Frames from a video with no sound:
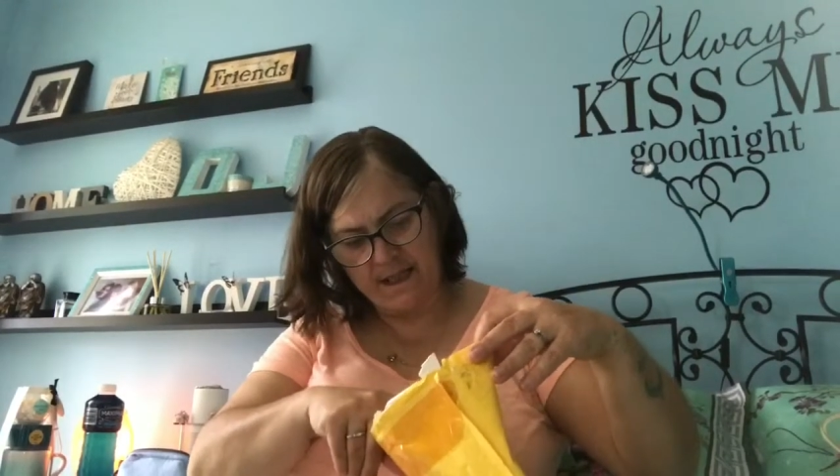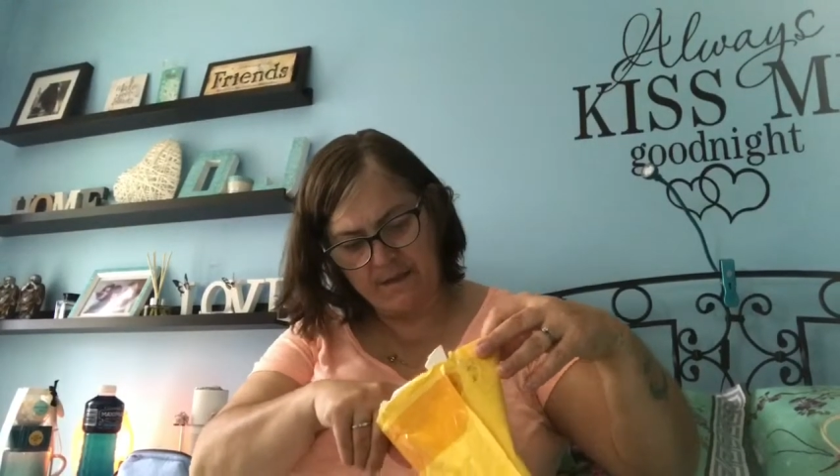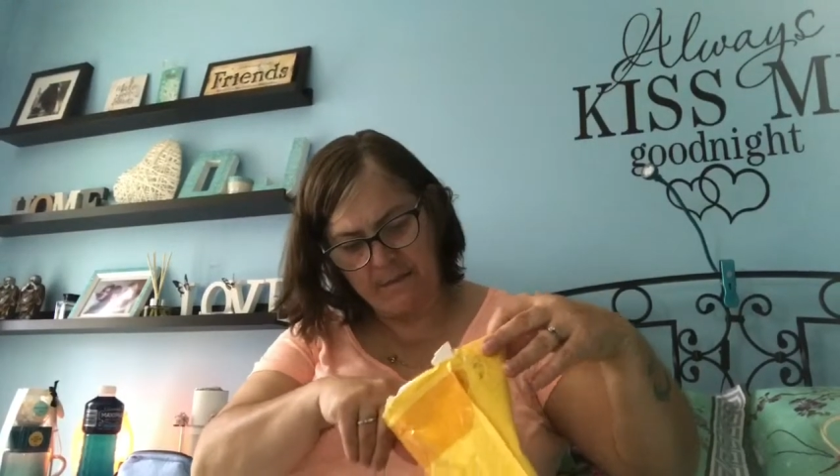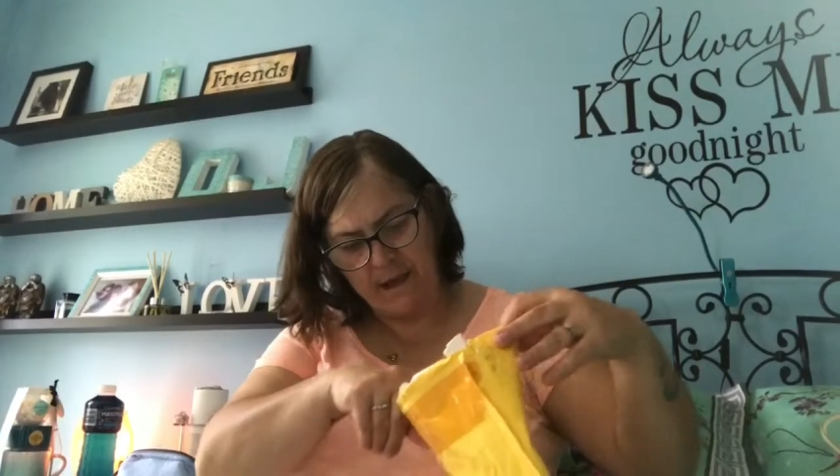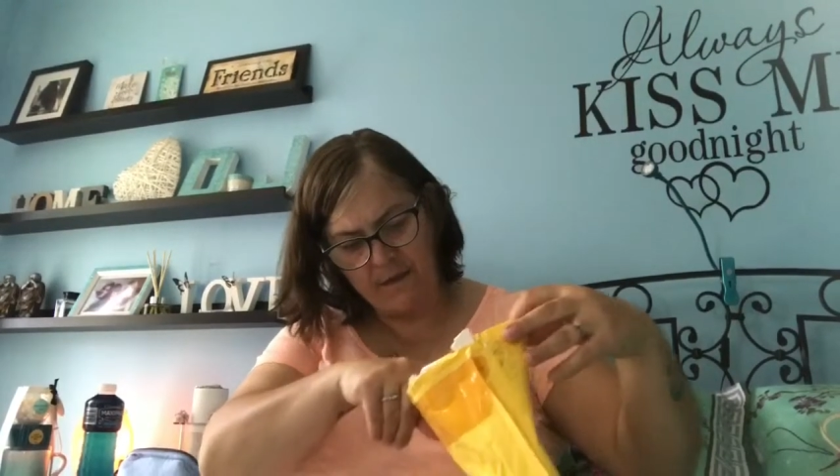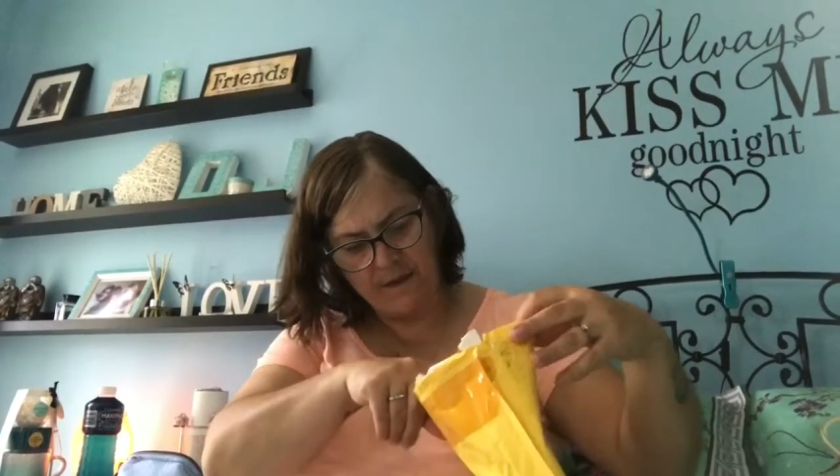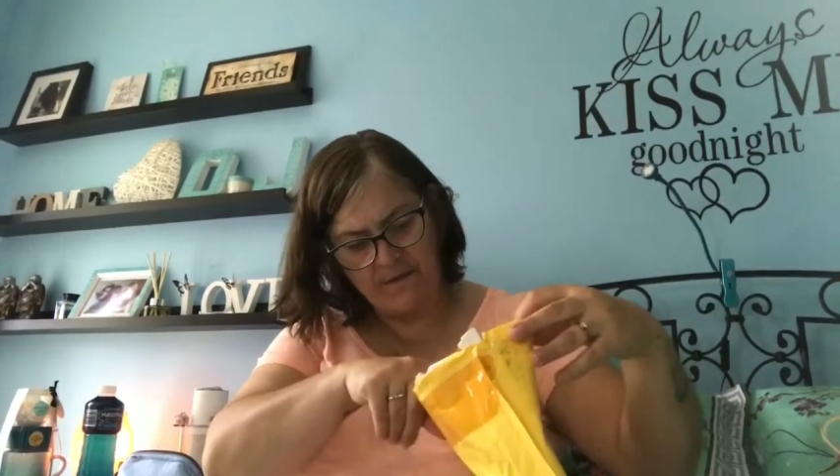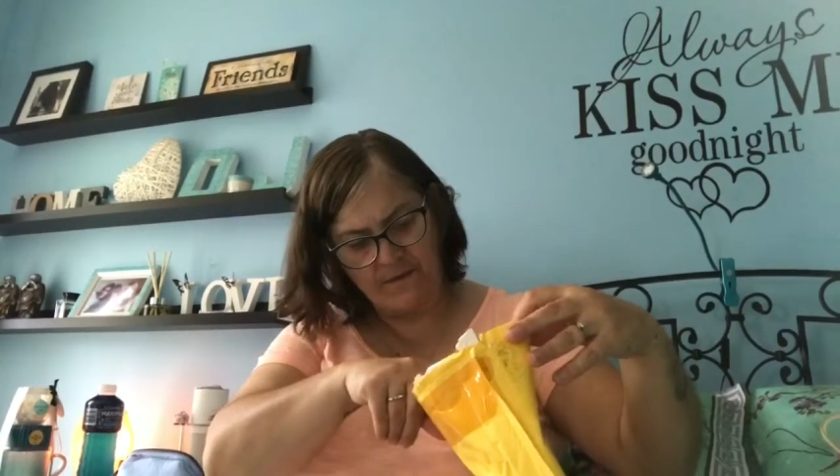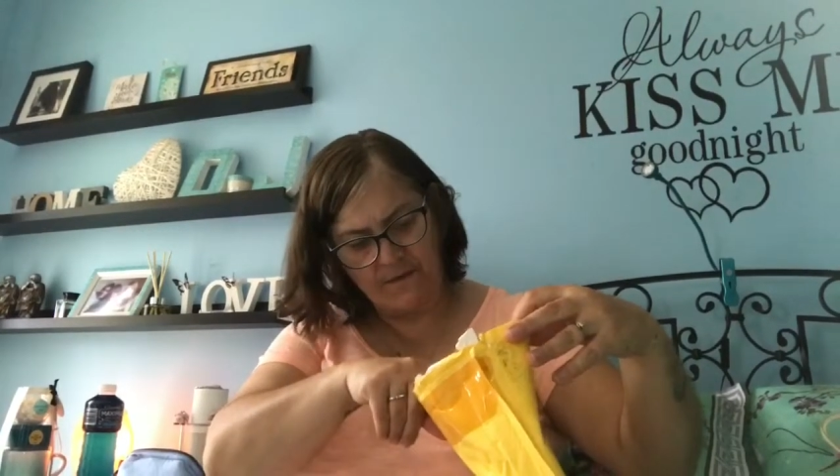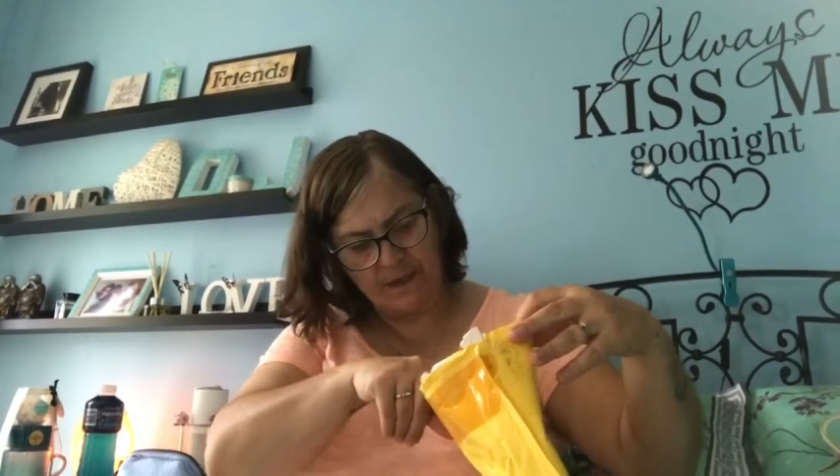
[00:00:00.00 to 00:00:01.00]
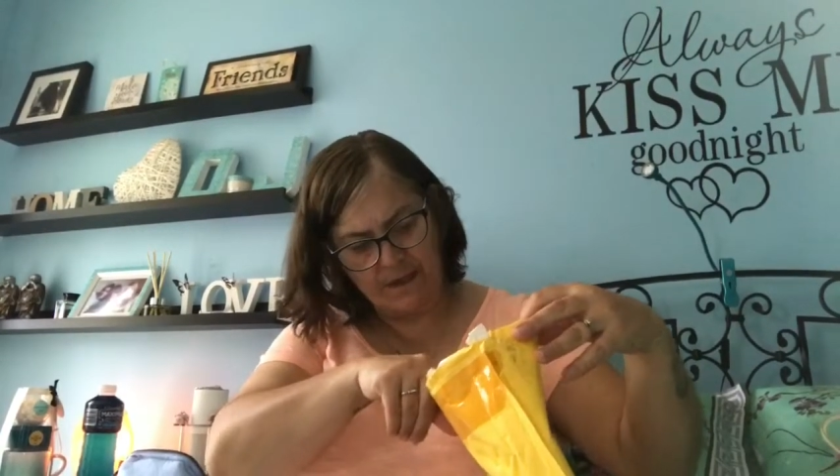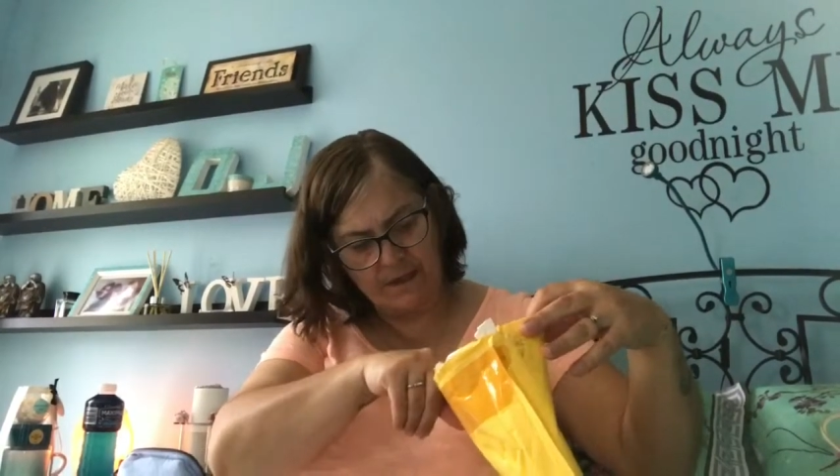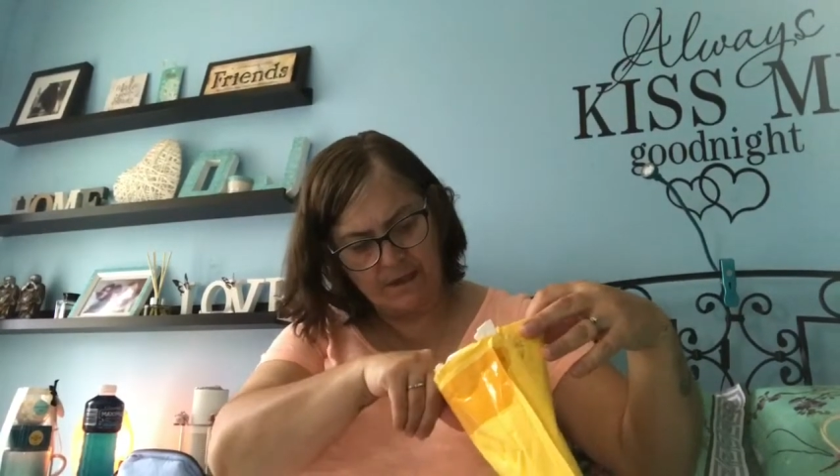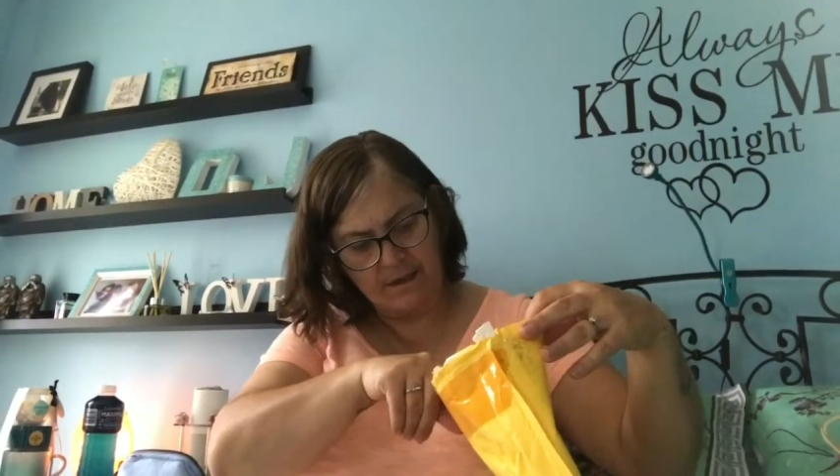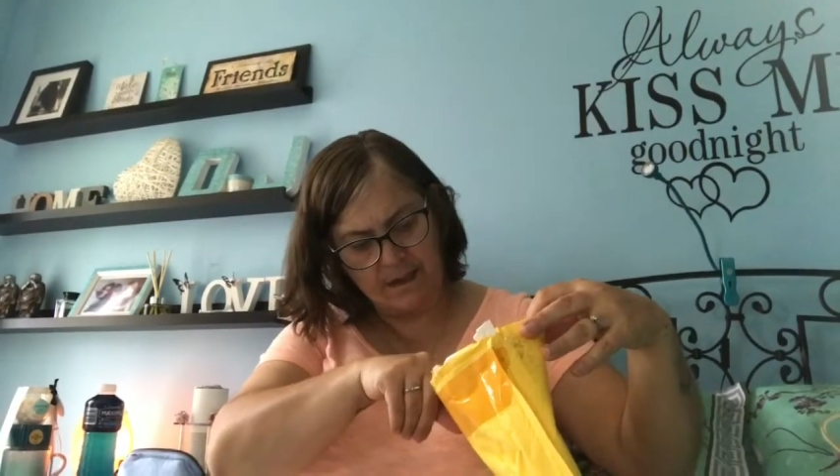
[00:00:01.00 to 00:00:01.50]
It smells of
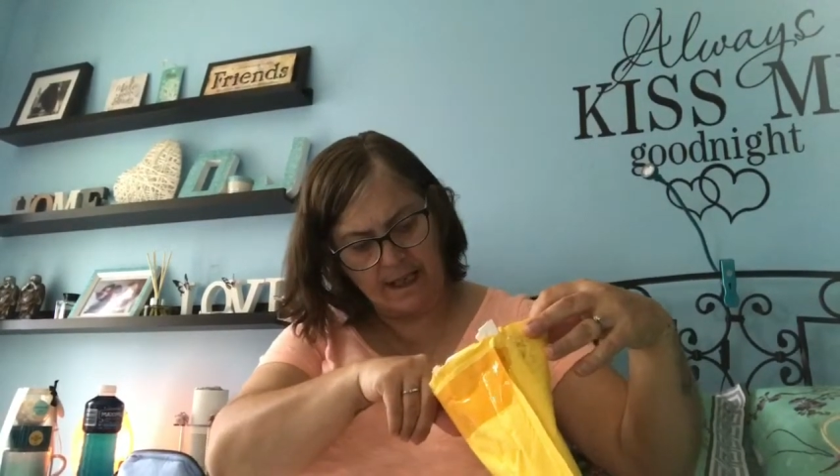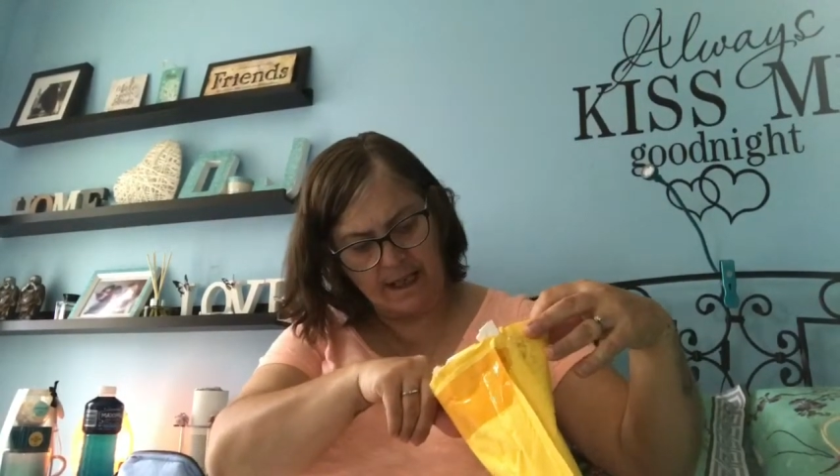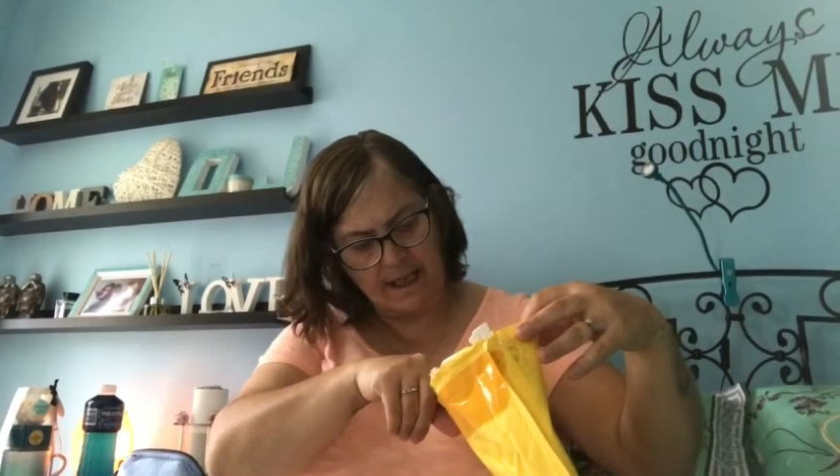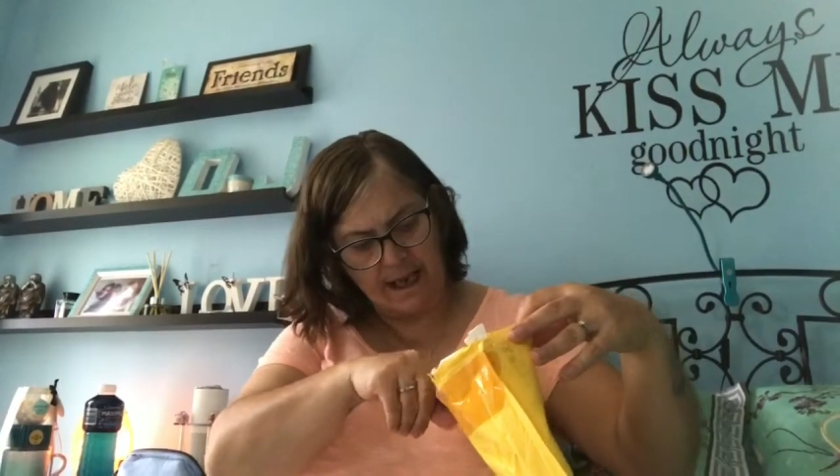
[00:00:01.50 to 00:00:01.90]
like